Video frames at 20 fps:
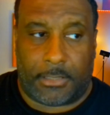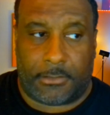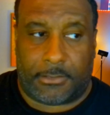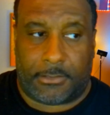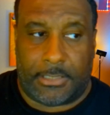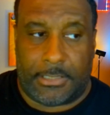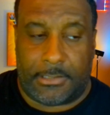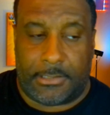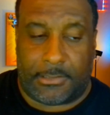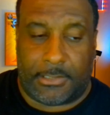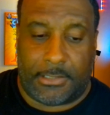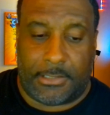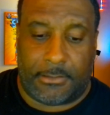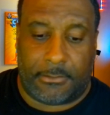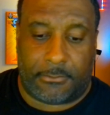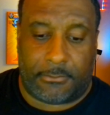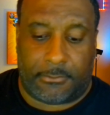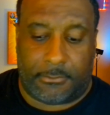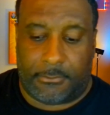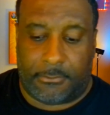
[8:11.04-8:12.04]

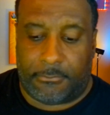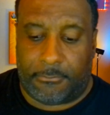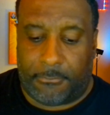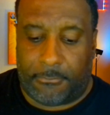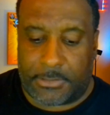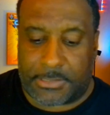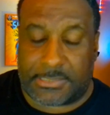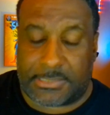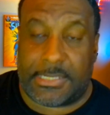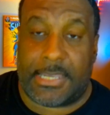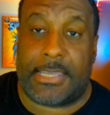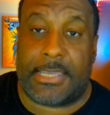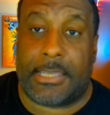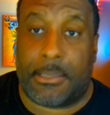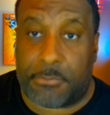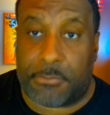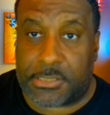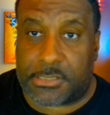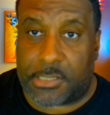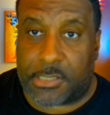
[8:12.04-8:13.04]
The seeing
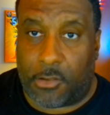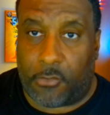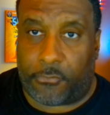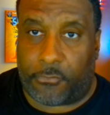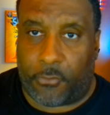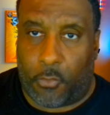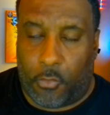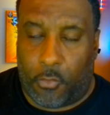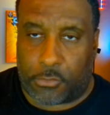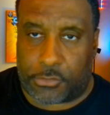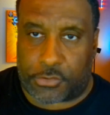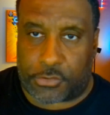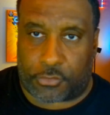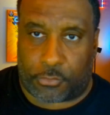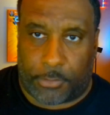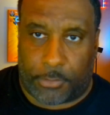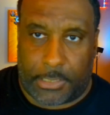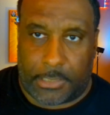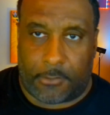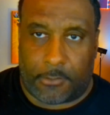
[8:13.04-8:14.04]
himself on
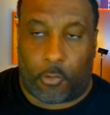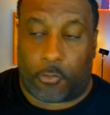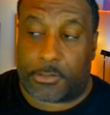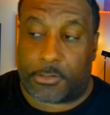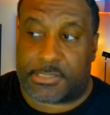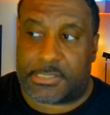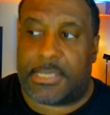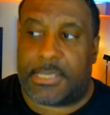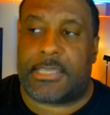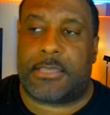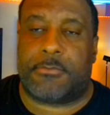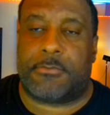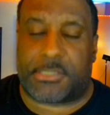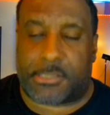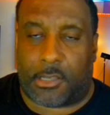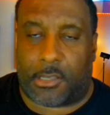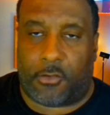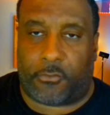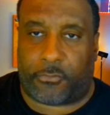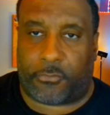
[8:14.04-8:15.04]
screen or seeing
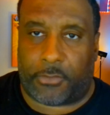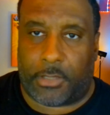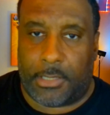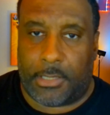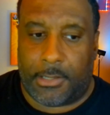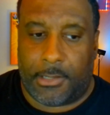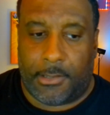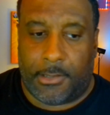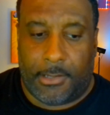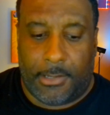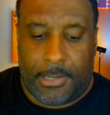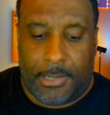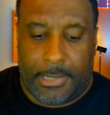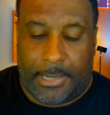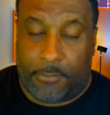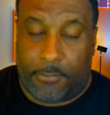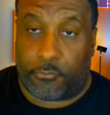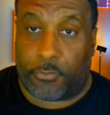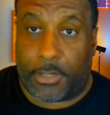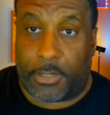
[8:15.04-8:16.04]
himself
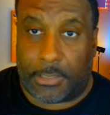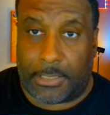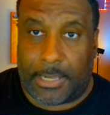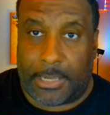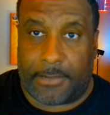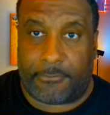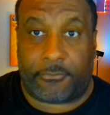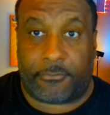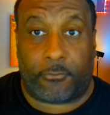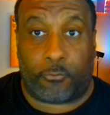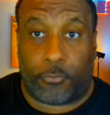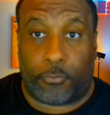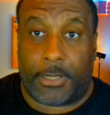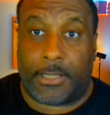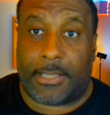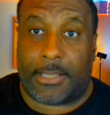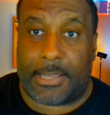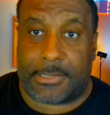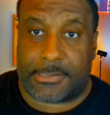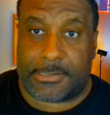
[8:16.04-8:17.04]
in real life,
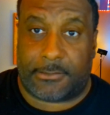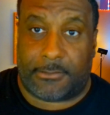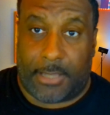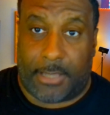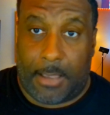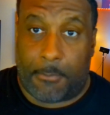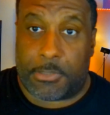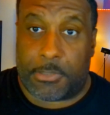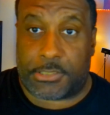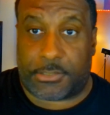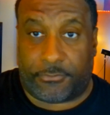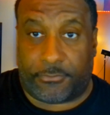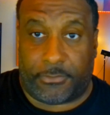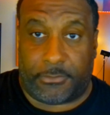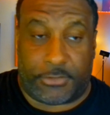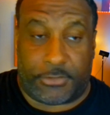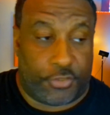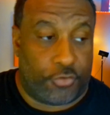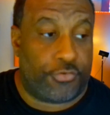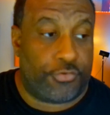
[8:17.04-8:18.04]
realizing how much of a
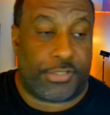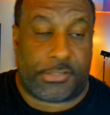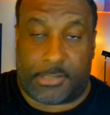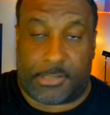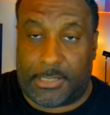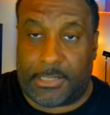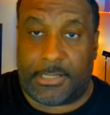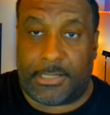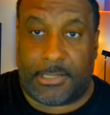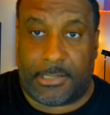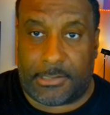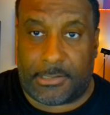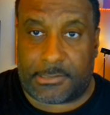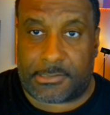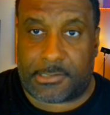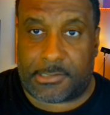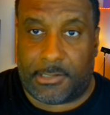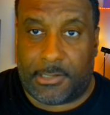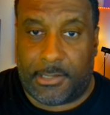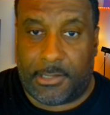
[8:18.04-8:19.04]
douche that he
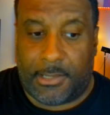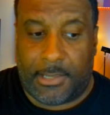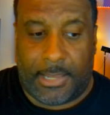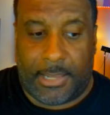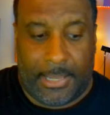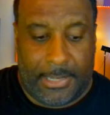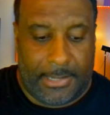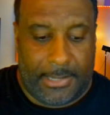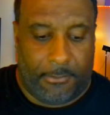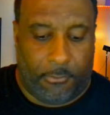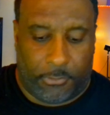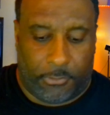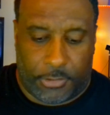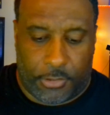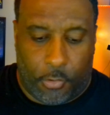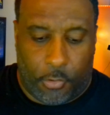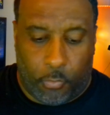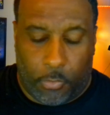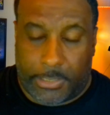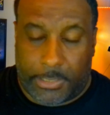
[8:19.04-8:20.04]
is and, you
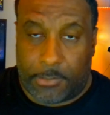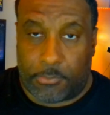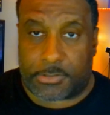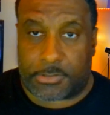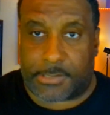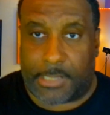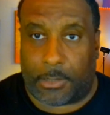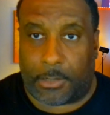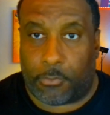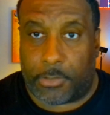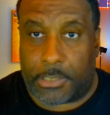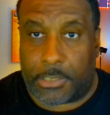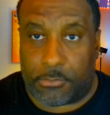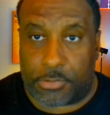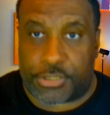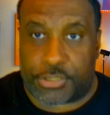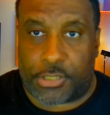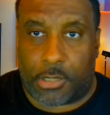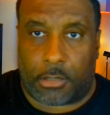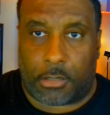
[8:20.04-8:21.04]
know, what he was like when he
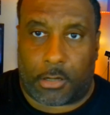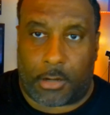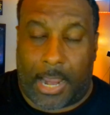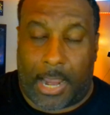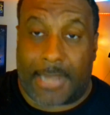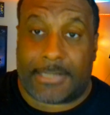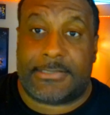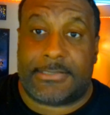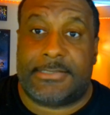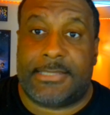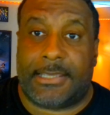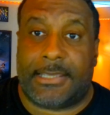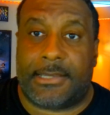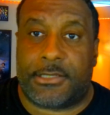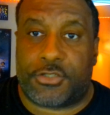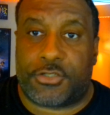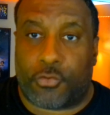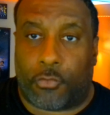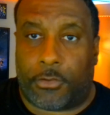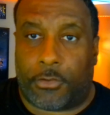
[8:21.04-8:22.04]
was younger. I did
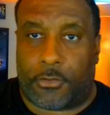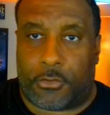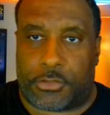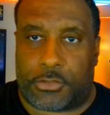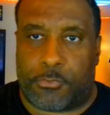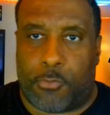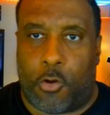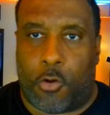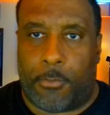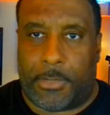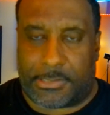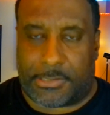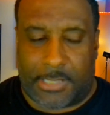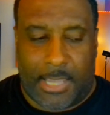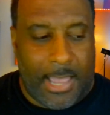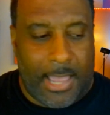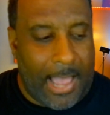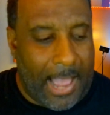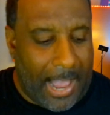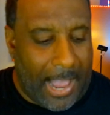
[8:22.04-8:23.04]
enjoy those moments.
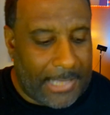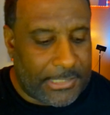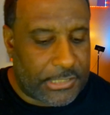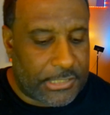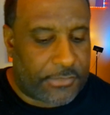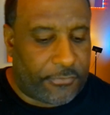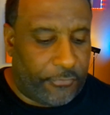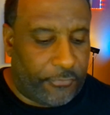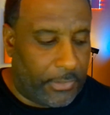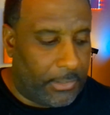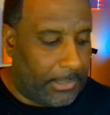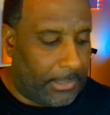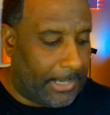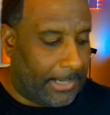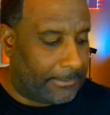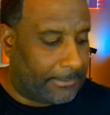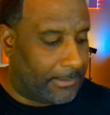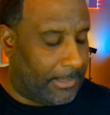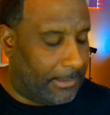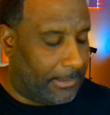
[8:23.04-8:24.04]
I just feel
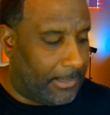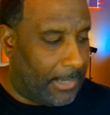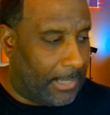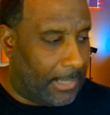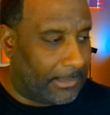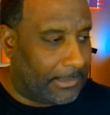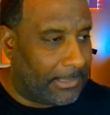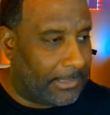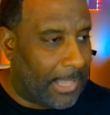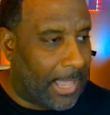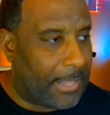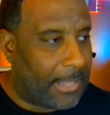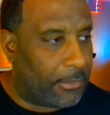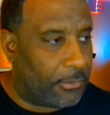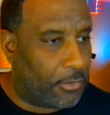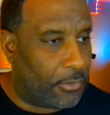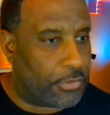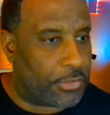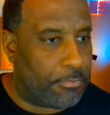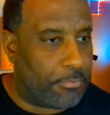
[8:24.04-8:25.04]
like that a lot of
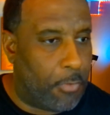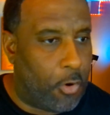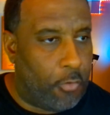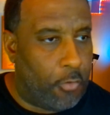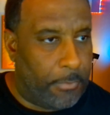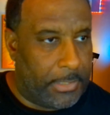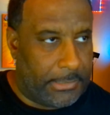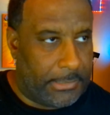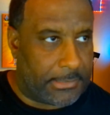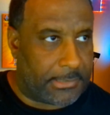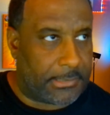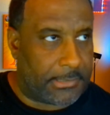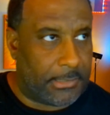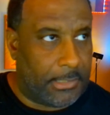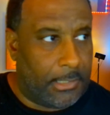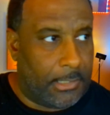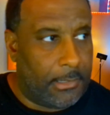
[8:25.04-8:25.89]
those moments